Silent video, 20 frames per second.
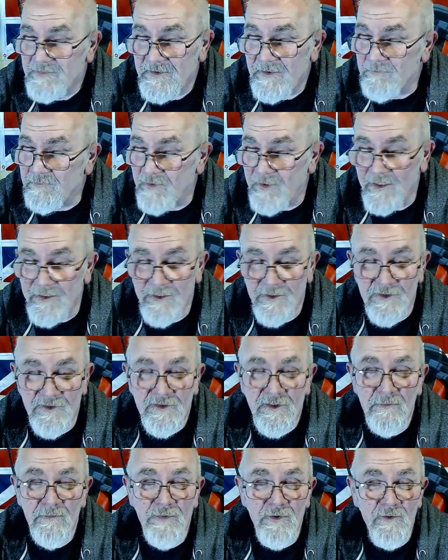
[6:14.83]
Plain and
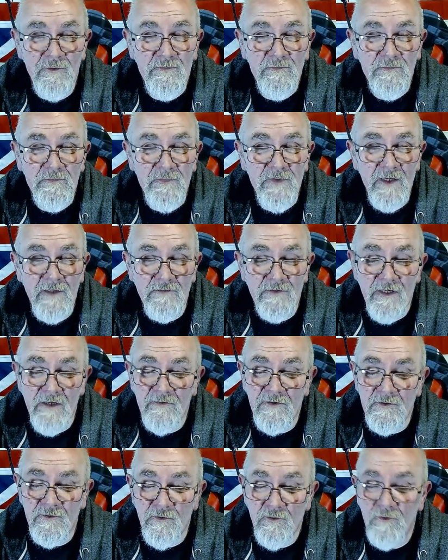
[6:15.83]
simple, they've
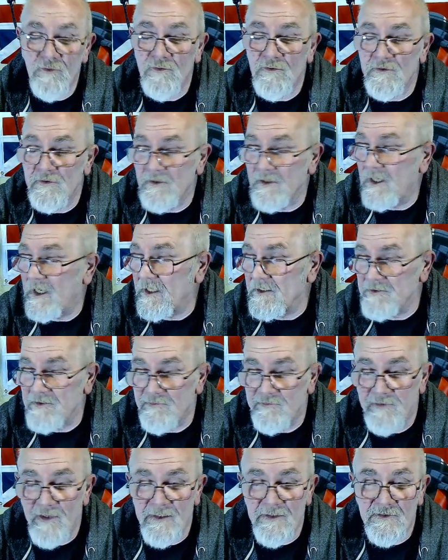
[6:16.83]
given all our
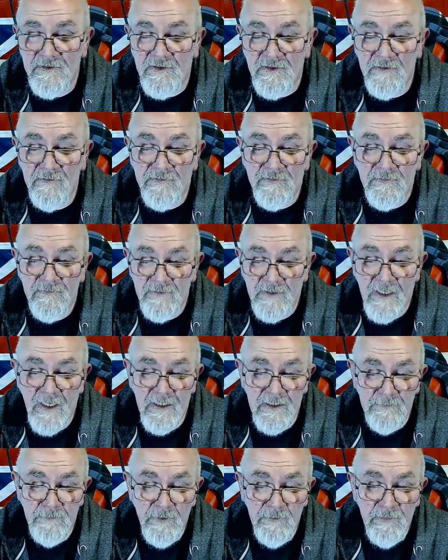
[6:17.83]
defensive
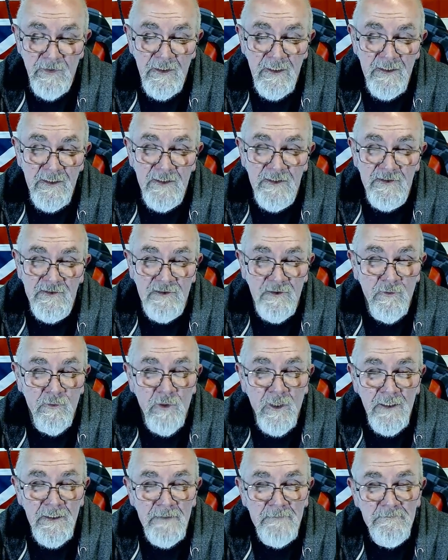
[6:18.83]
capabilities
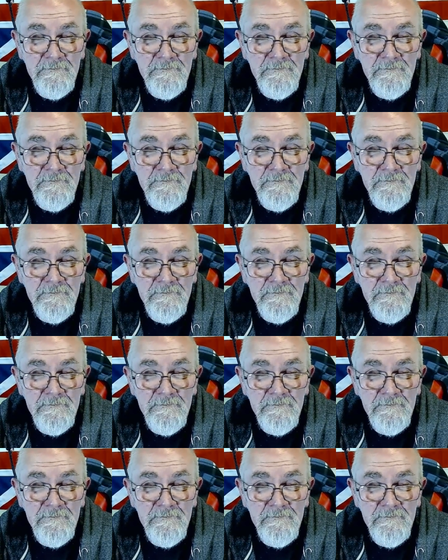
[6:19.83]
away.